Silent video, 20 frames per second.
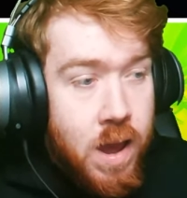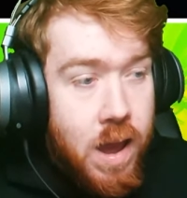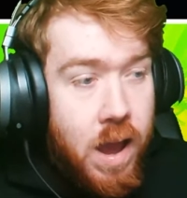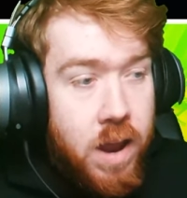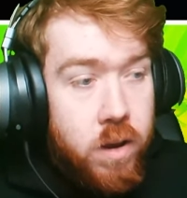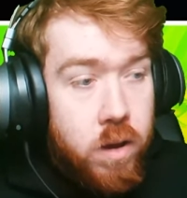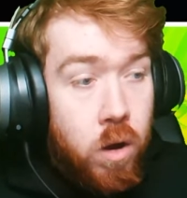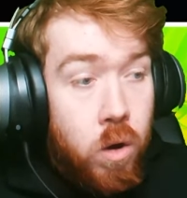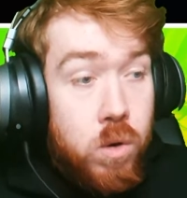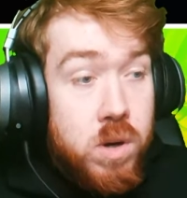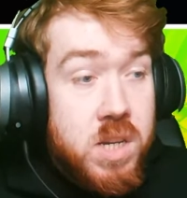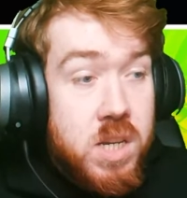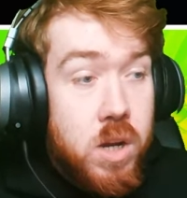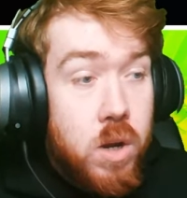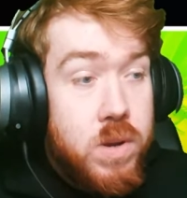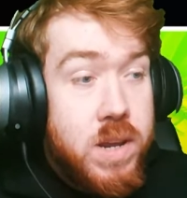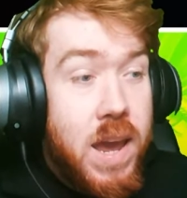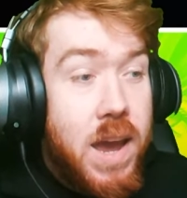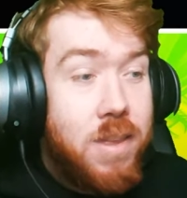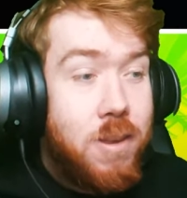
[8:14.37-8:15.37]
And
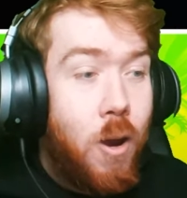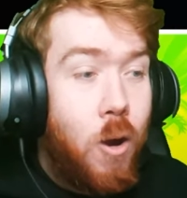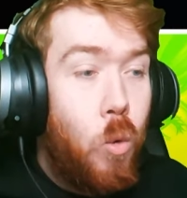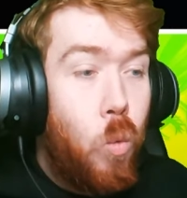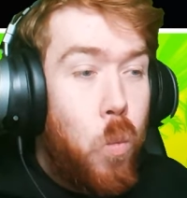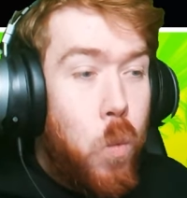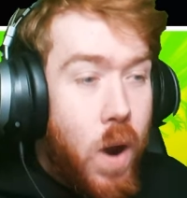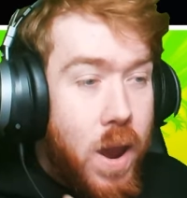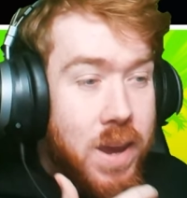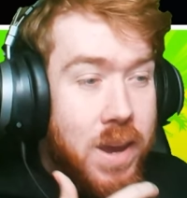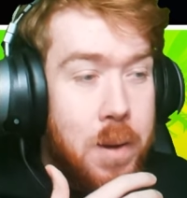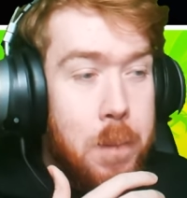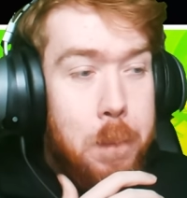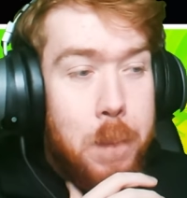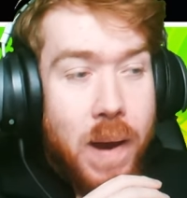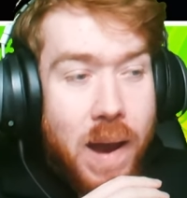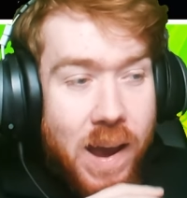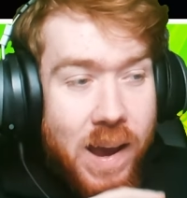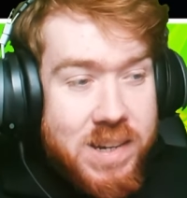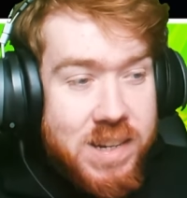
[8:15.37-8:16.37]
also, yeah, the awaken
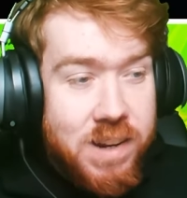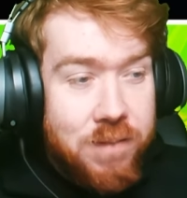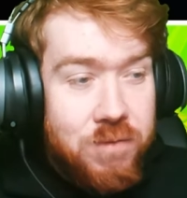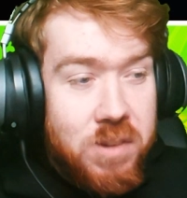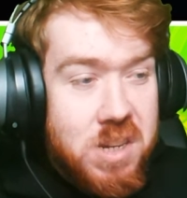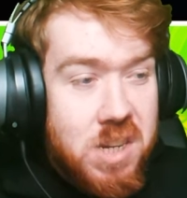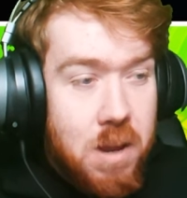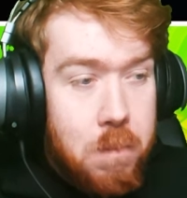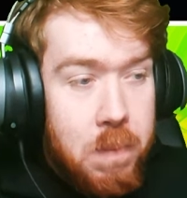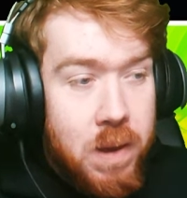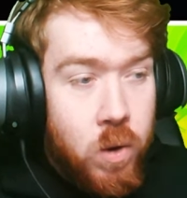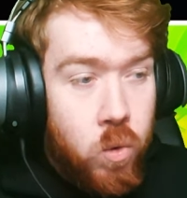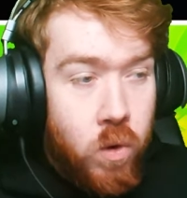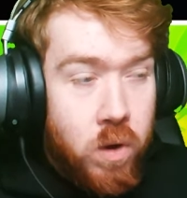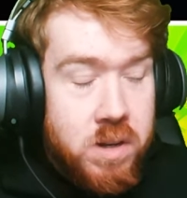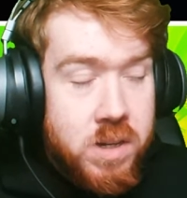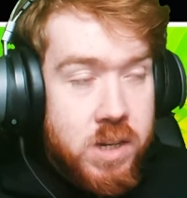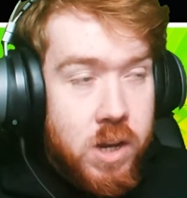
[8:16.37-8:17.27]
passive, this is the big one.